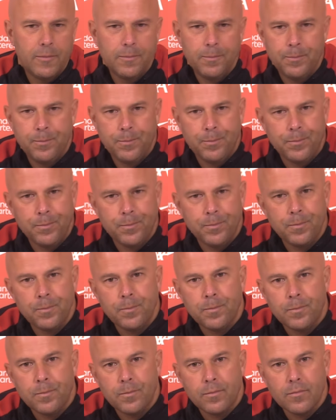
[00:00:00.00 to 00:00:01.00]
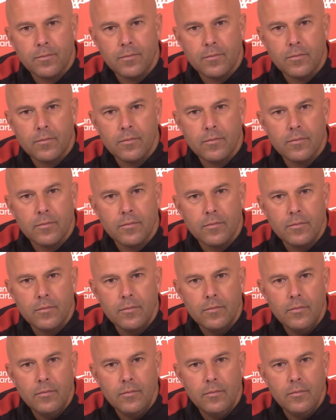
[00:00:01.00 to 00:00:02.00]
You don't seem worried at all by any lack
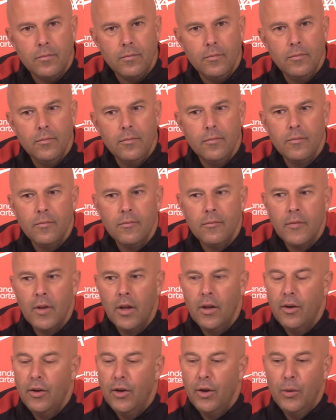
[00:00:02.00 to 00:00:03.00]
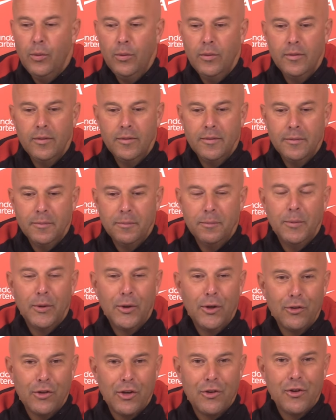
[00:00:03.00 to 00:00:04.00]
of activism. No,
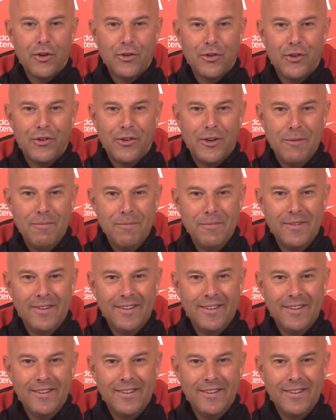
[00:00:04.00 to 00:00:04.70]
because I trust the team.